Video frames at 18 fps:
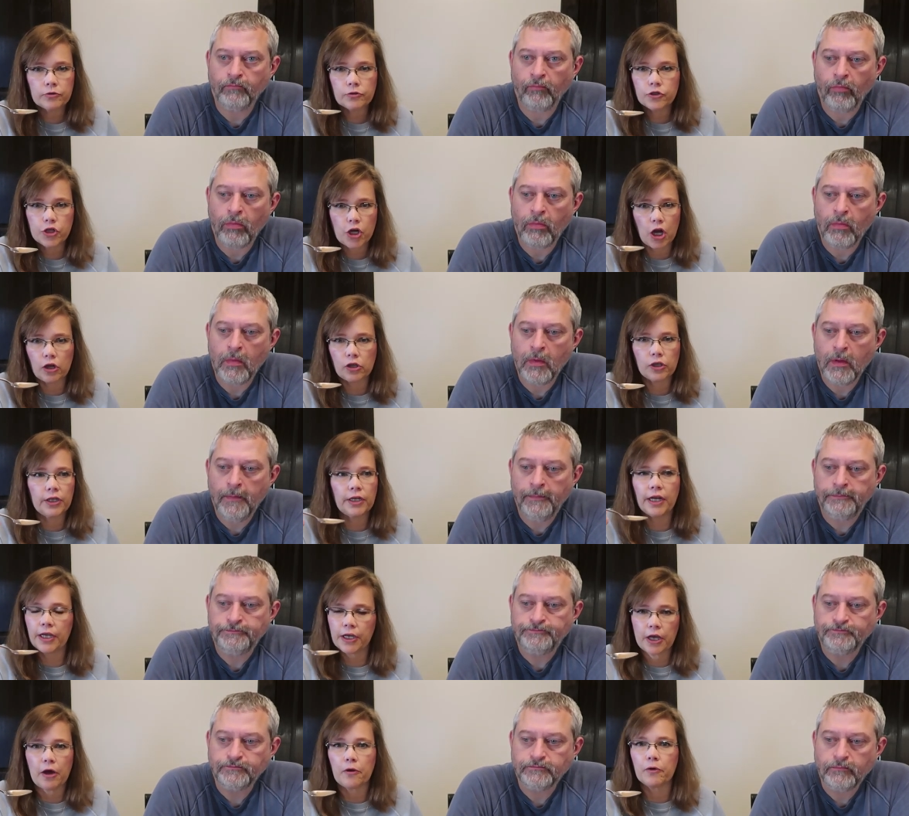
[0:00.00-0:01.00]
Speaker 1: chocolate
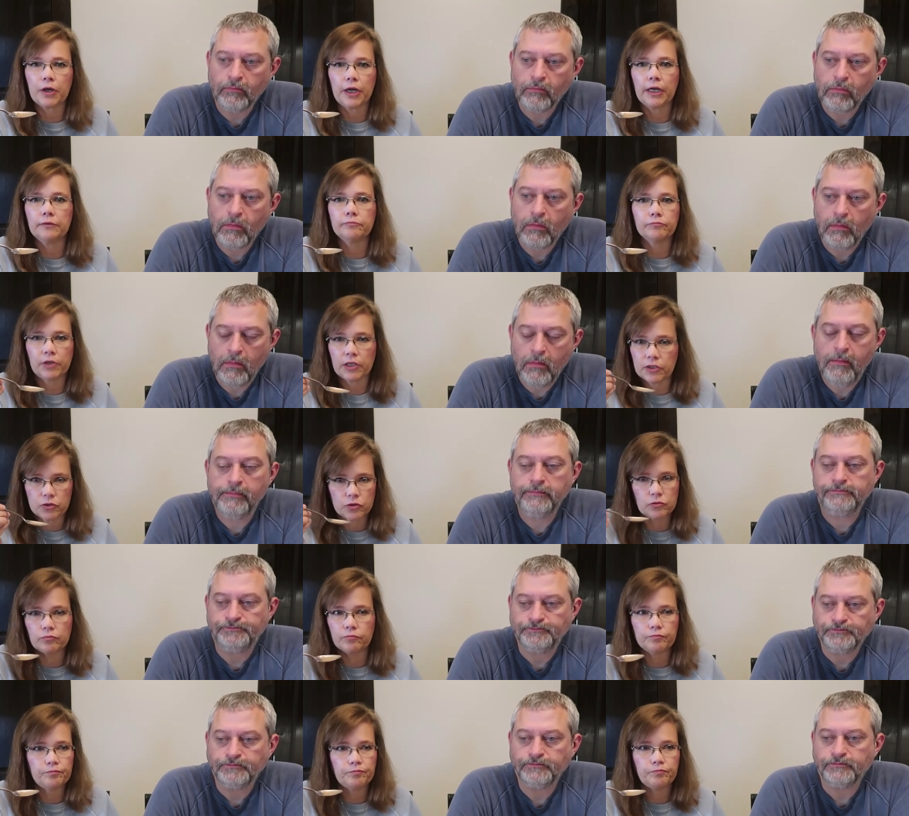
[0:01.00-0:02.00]
and coconut. Mm-hmm. That's mm
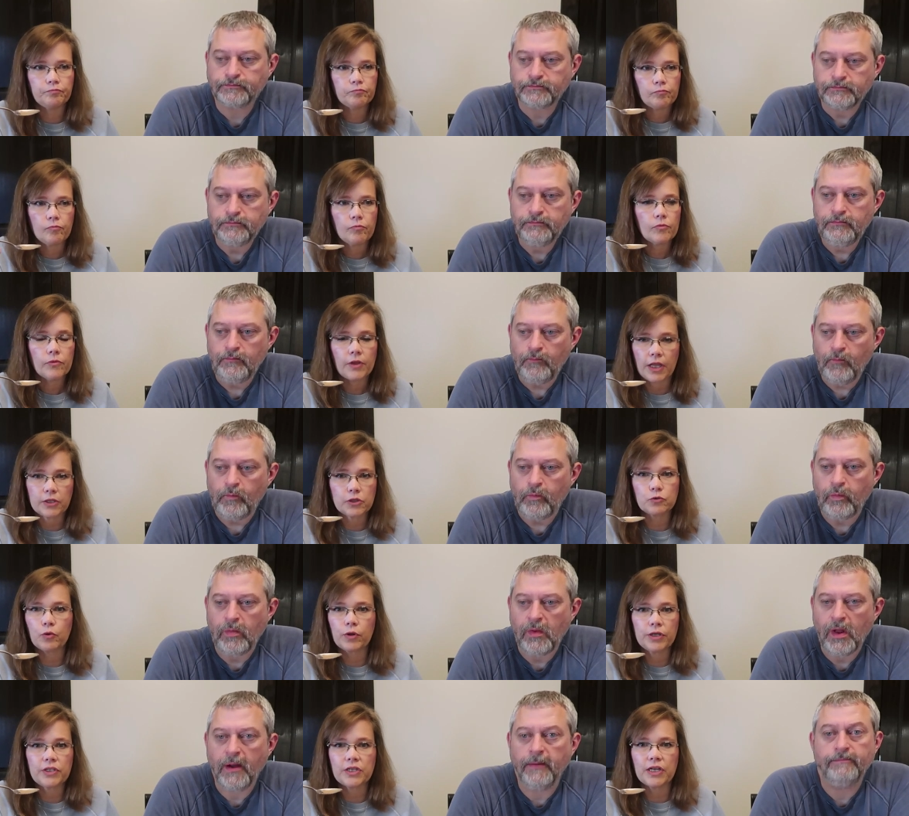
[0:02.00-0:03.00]
Speaker 2: -hmm.
Speaker 1: that's
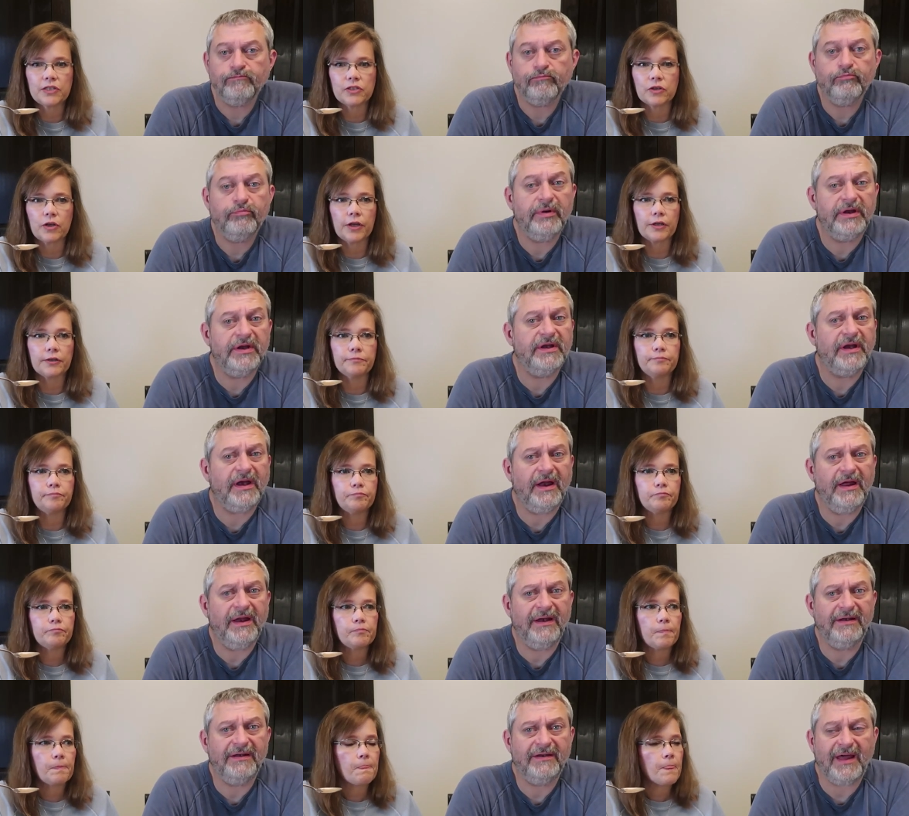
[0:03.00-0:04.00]
what it tastes like. But
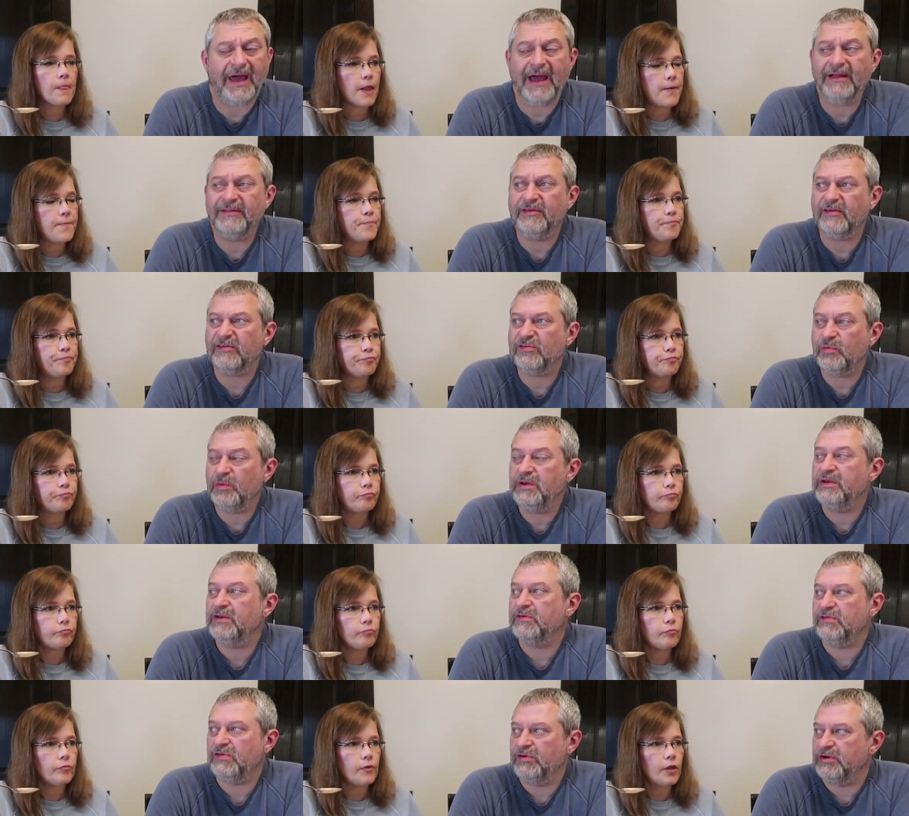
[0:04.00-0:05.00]
Speaker 2: it, it adds a
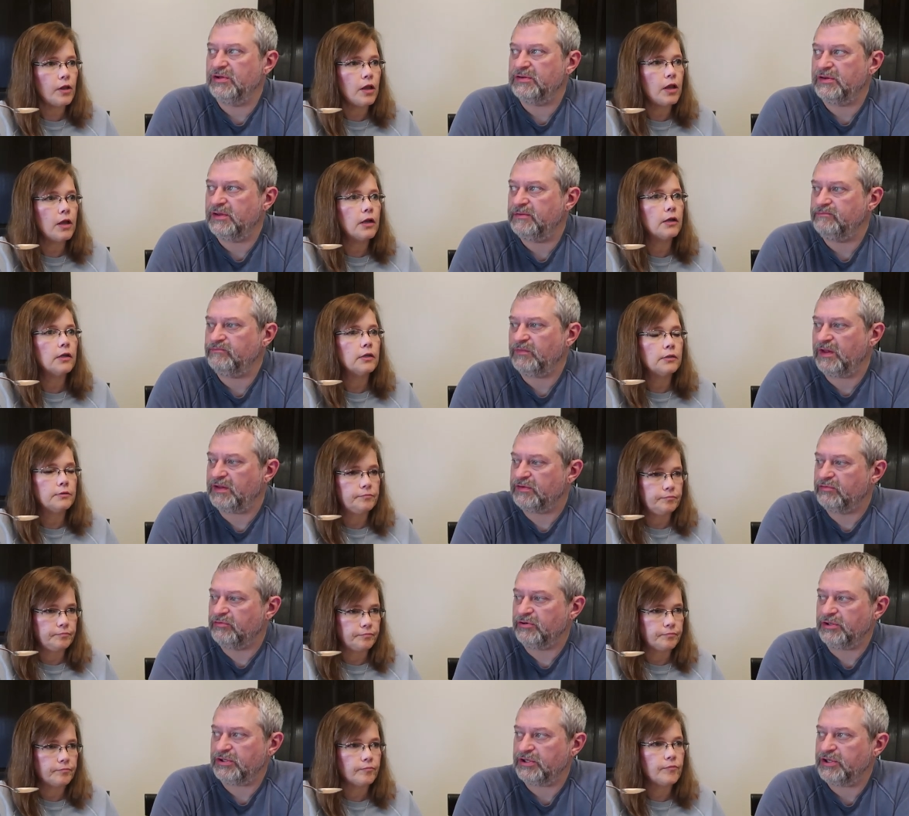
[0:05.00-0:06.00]
sweetness to it that, that's
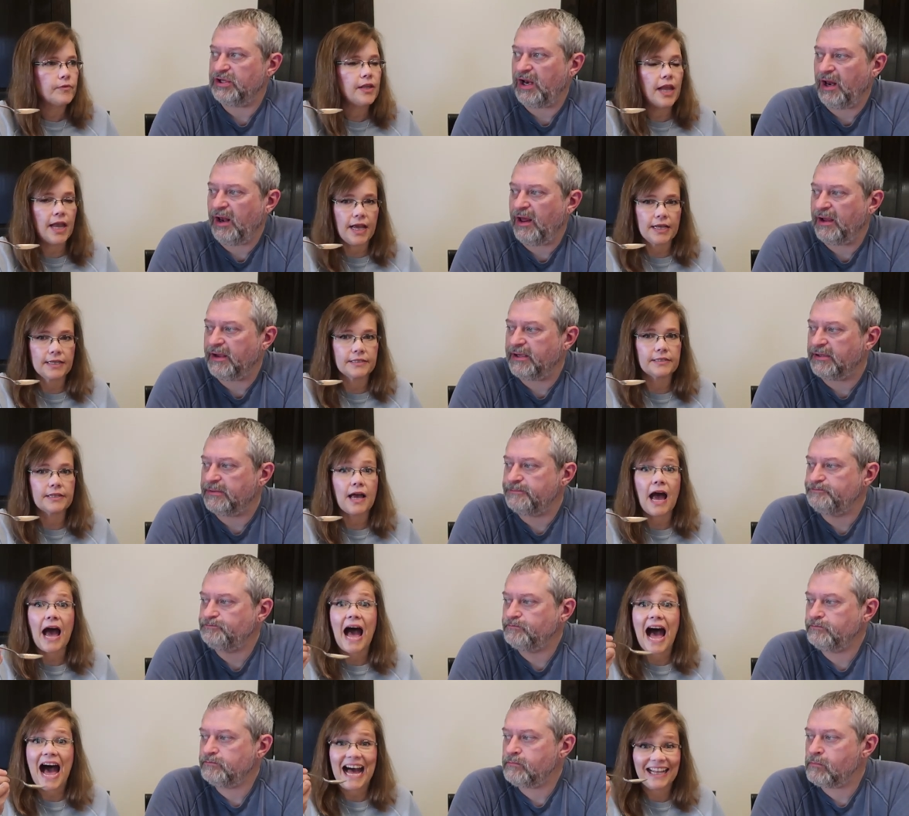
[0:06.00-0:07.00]
really good. I yes, like
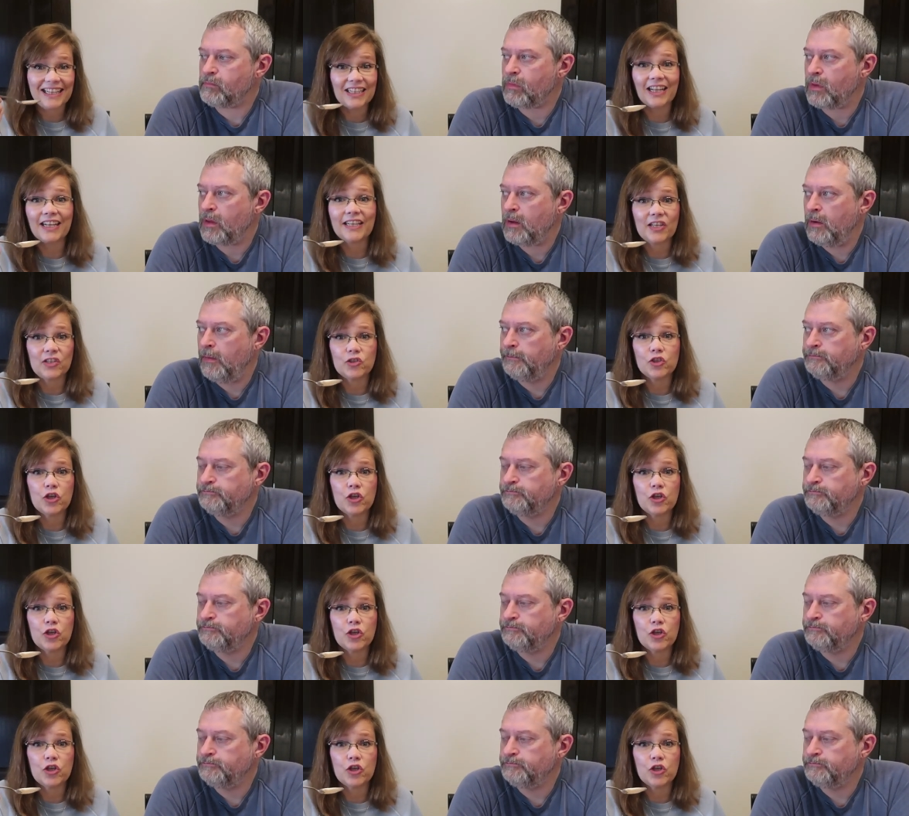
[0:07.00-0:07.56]
Speaker 1: I like it